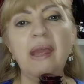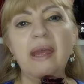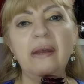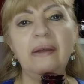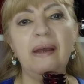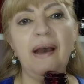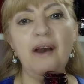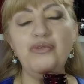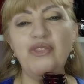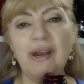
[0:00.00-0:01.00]
and
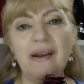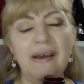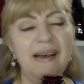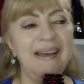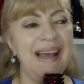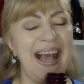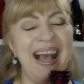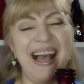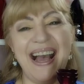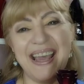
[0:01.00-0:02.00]
after
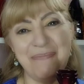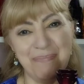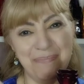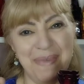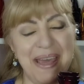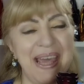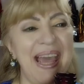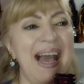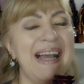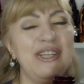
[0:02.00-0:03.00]
I,
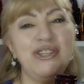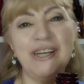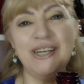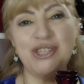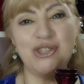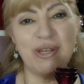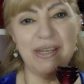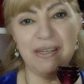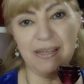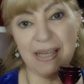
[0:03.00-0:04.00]
I charged
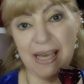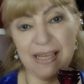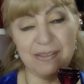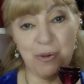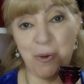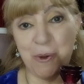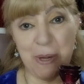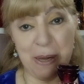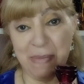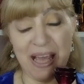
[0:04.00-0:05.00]
uh, gas
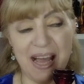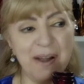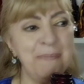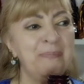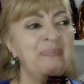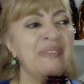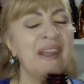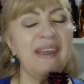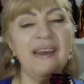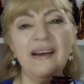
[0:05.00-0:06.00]
on in my car,
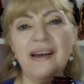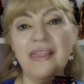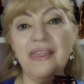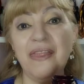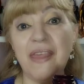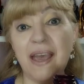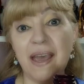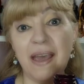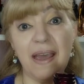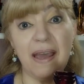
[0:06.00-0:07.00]
uh,
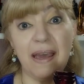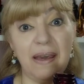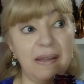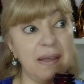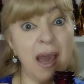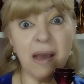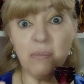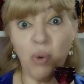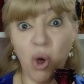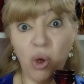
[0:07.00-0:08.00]
the young